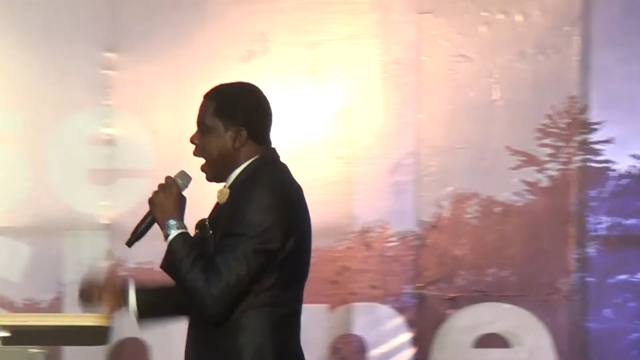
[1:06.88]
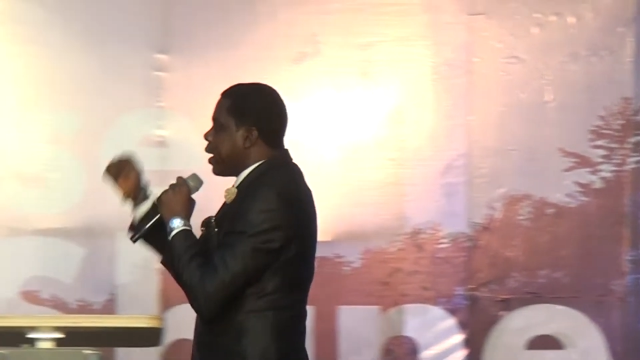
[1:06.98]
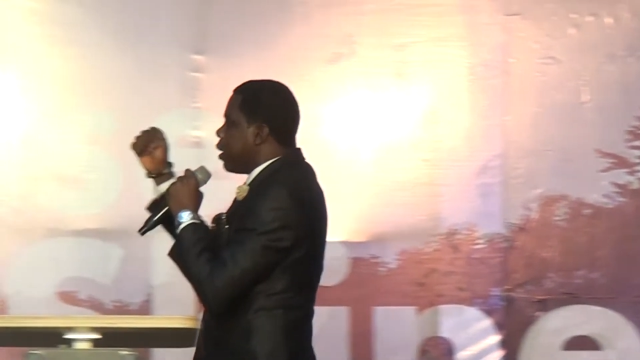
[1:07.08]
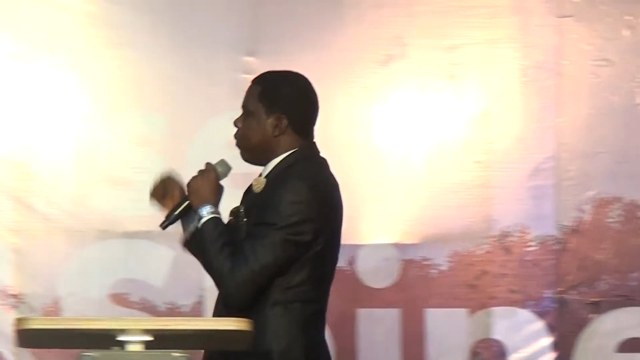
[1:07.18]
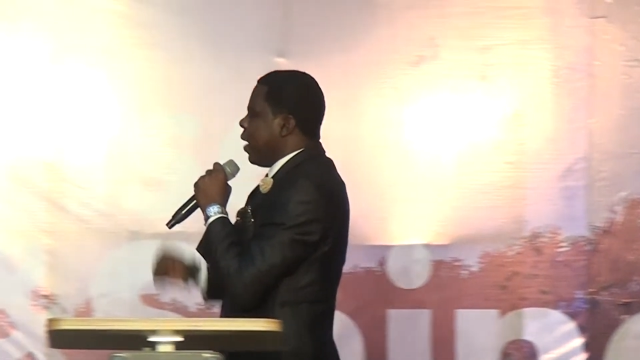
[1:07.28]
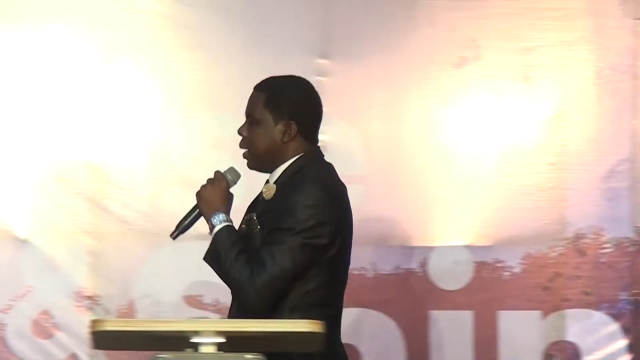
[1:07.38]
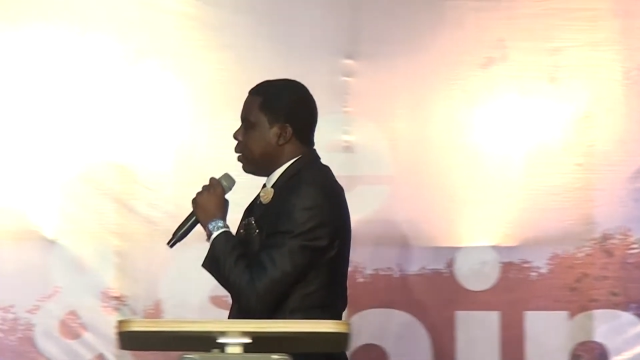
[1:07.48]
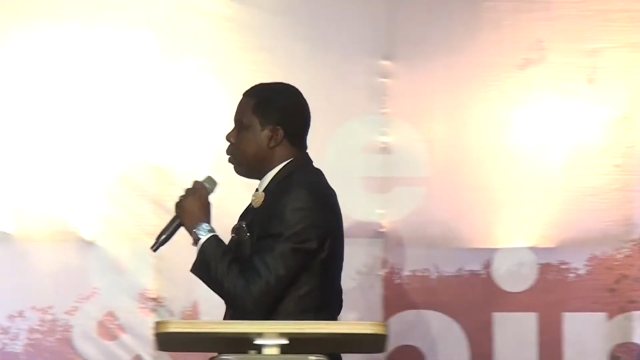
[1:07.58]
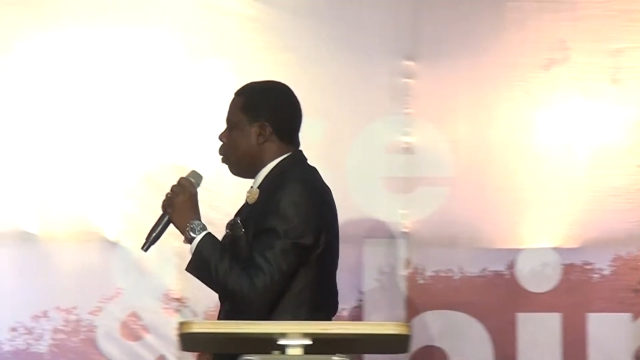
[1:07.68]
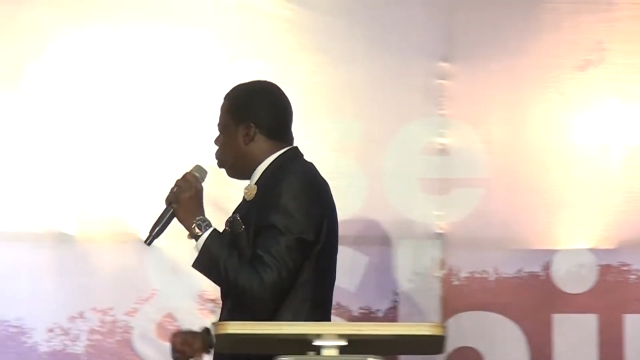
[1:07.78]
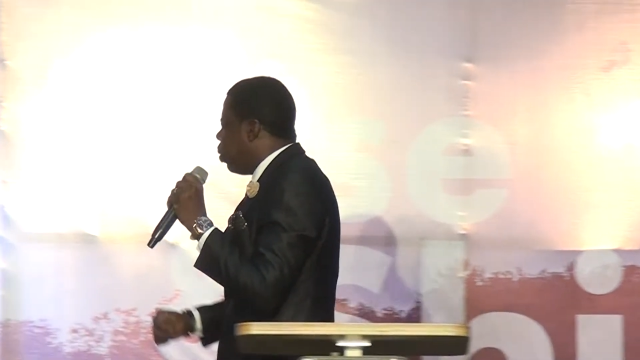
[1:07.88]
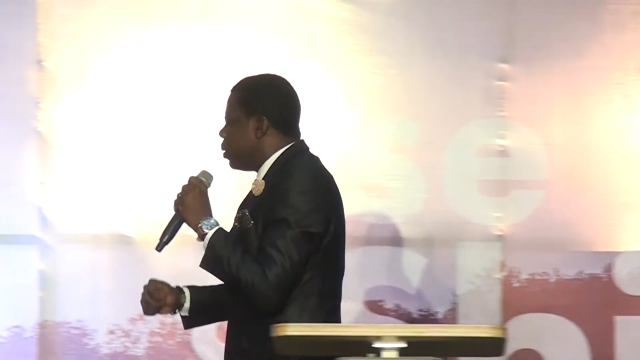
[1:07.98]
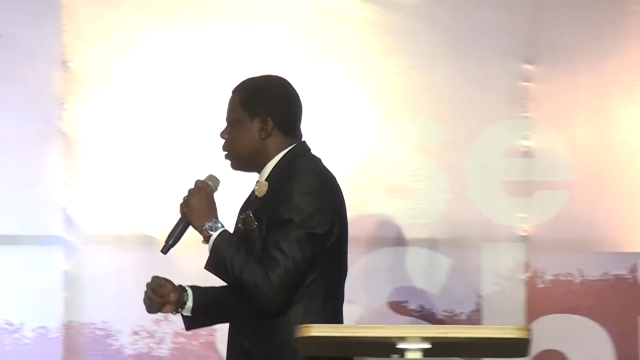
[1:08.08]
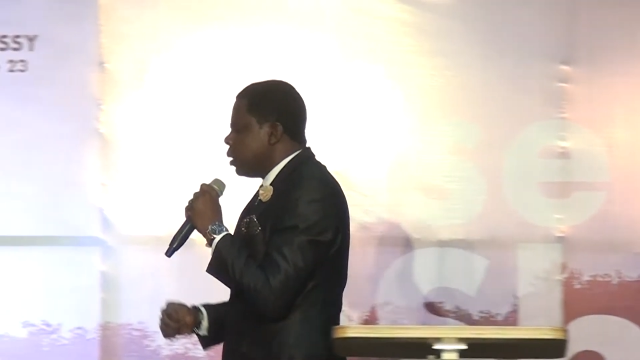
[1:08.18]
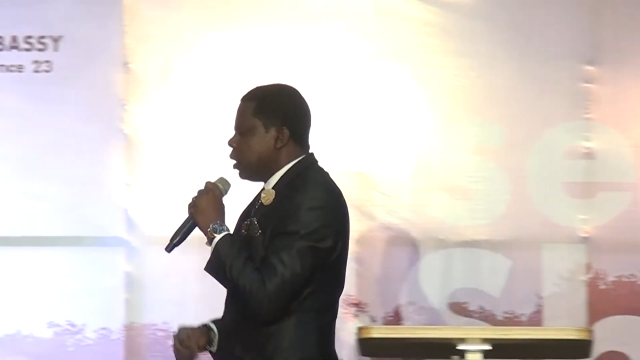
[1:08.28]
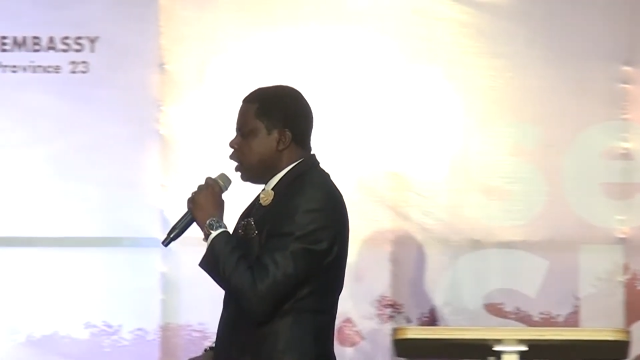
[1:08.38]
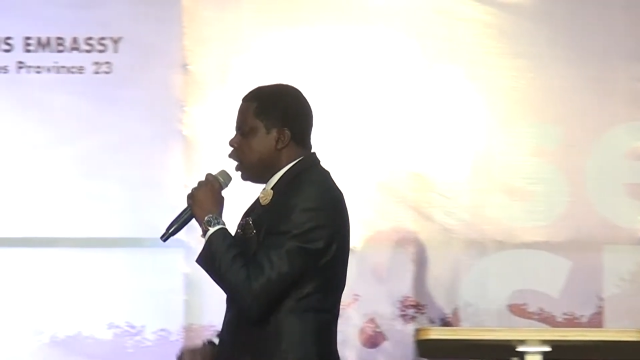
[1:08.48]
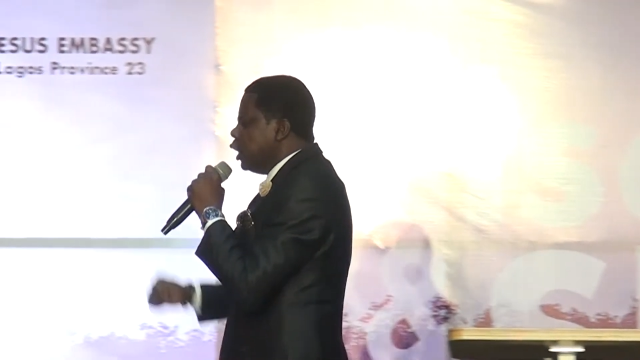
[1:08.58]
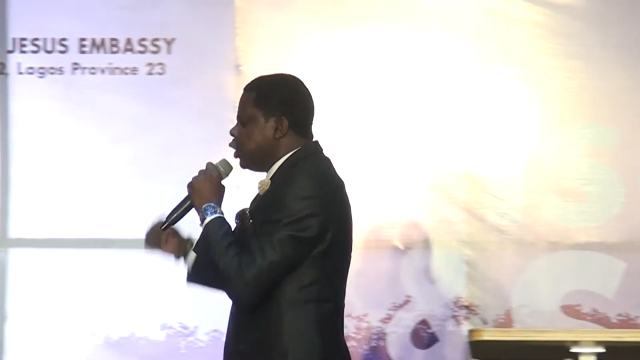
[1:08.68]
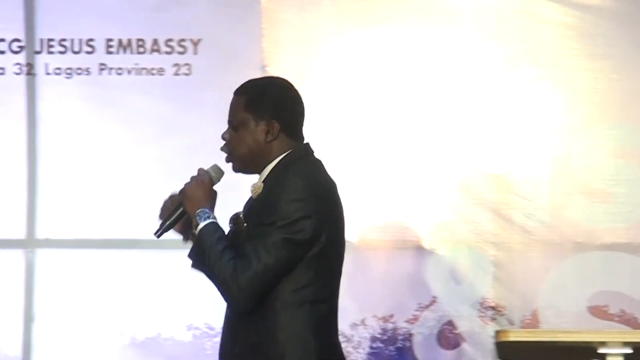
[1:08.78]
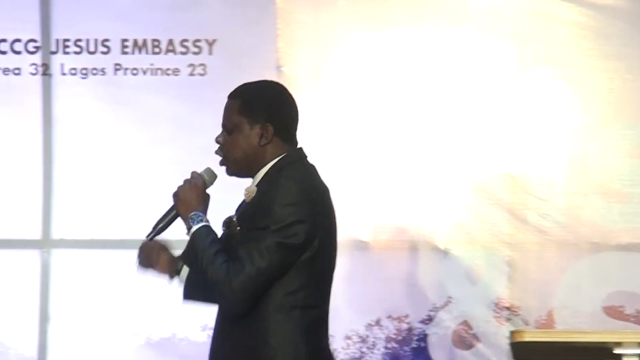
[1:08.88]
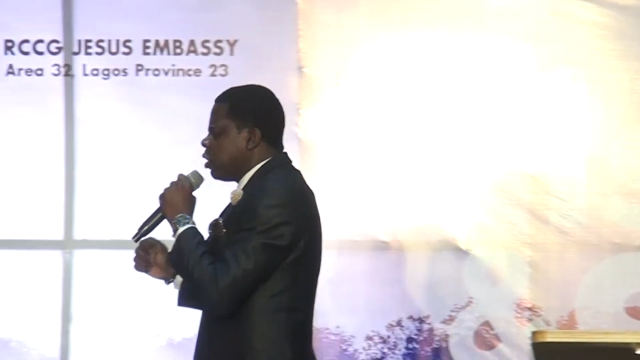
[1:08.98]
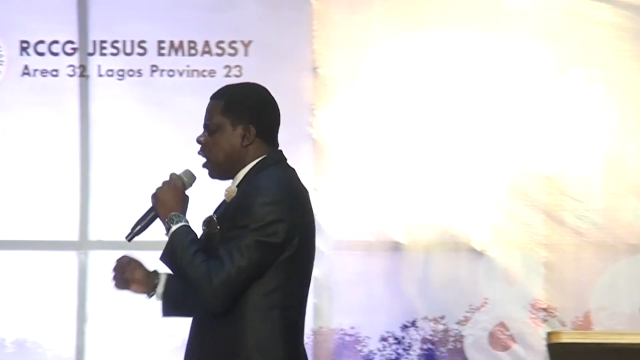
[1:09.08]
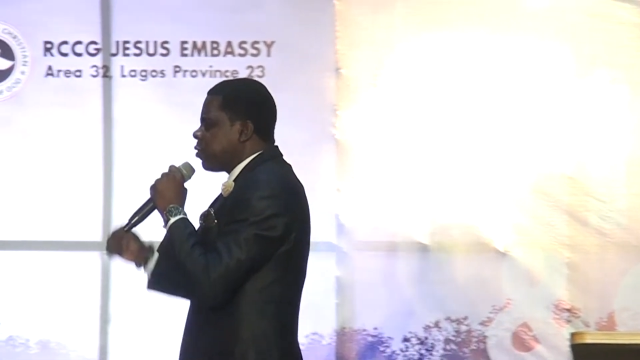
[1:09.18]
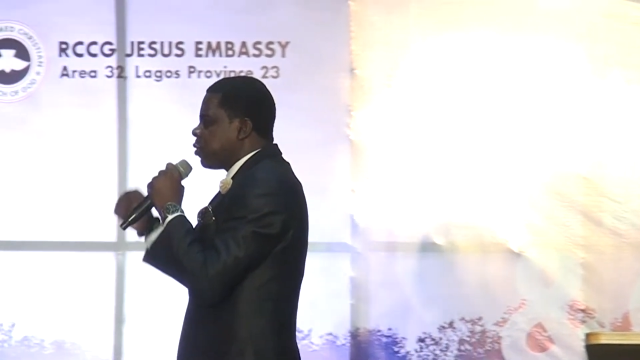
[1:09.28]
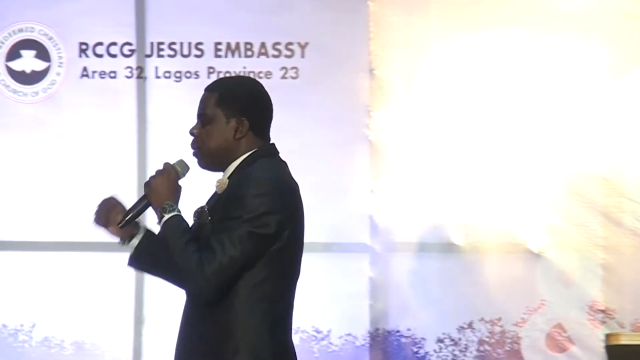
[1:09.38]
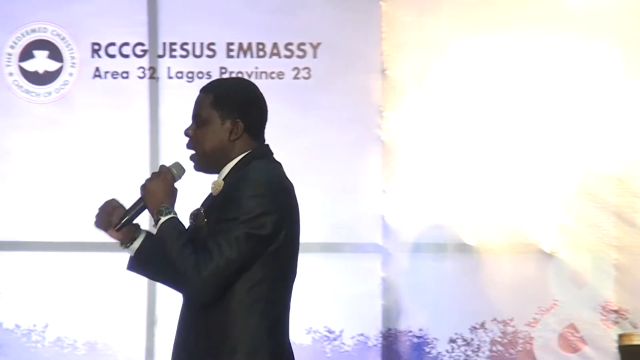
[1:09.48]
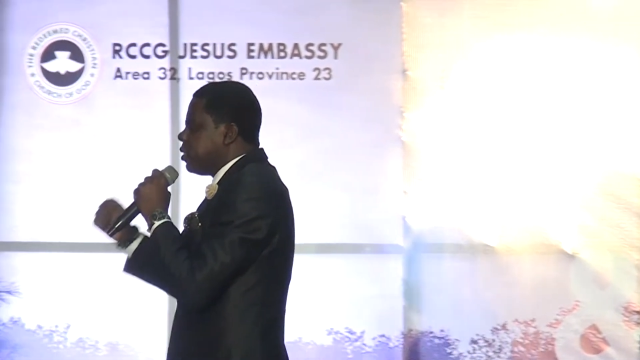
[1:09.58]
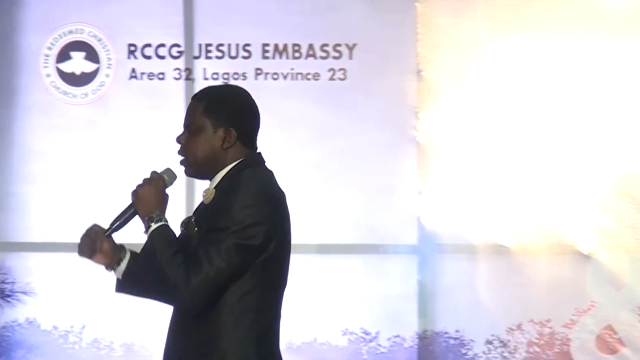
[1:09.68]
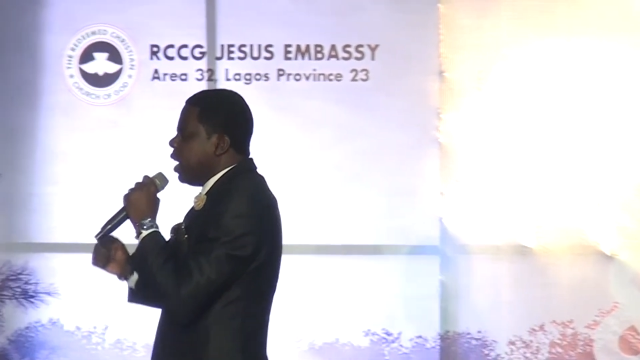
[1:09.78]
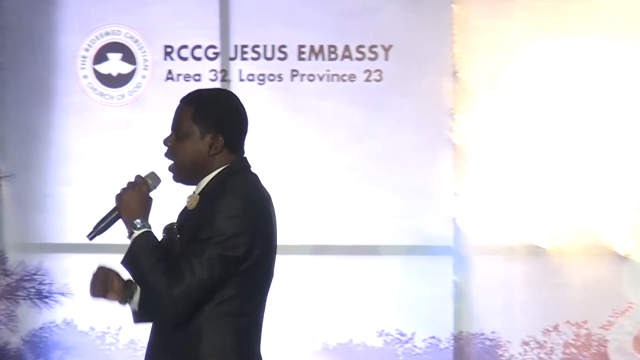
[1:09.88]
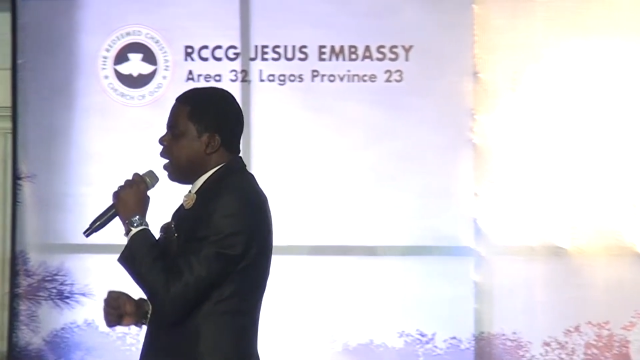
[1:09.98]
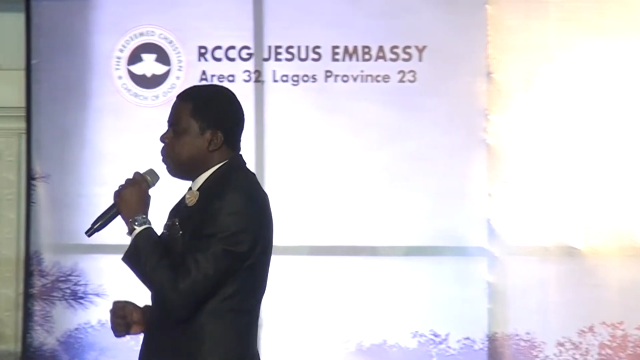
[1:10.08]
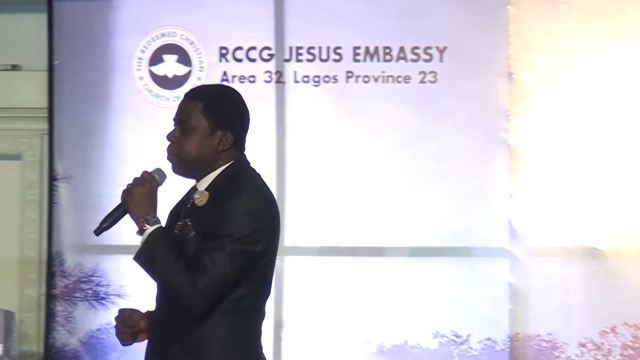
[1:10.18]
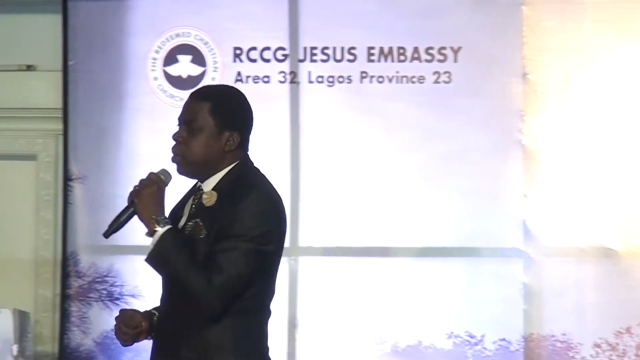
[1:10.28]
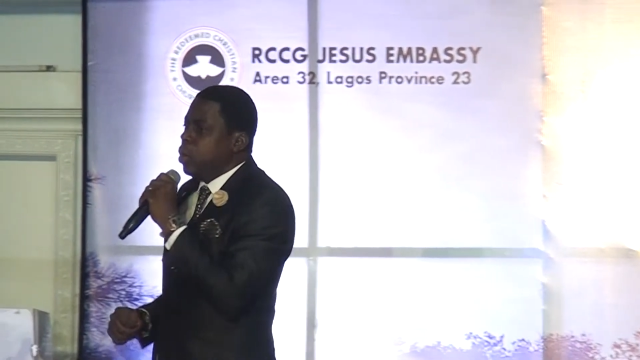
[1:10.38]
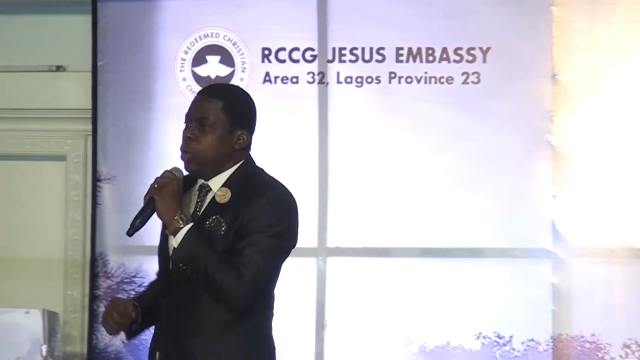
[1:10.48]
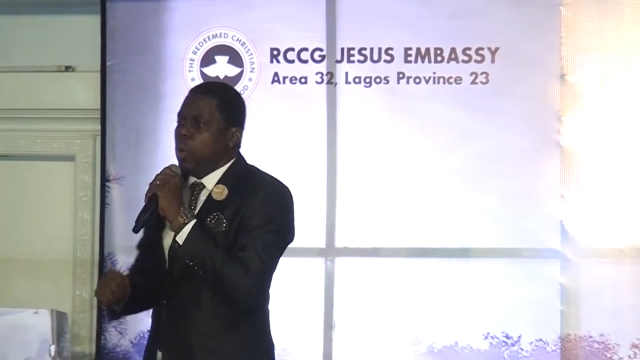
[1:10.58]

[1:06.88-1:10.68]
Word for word: Thank you, Father. In Jesus' mighty name,